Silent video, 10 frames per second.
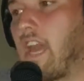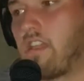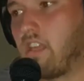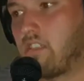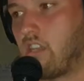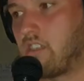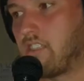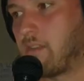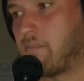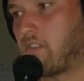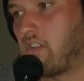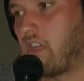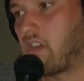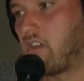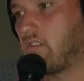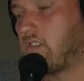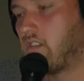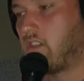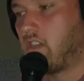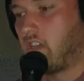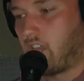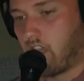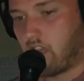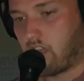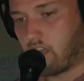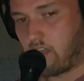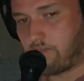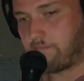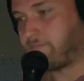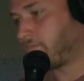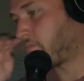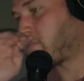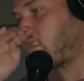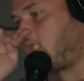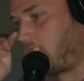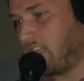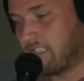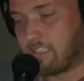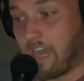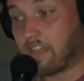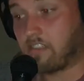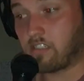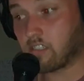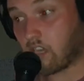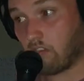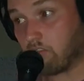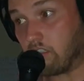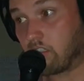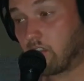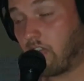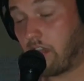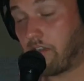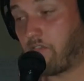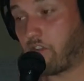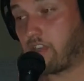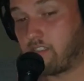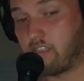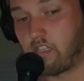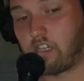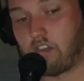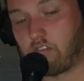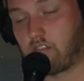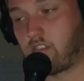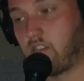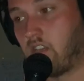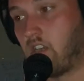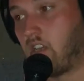Catholic Church is absolutely a cult. It's an ancient cult, however, it is still a cult.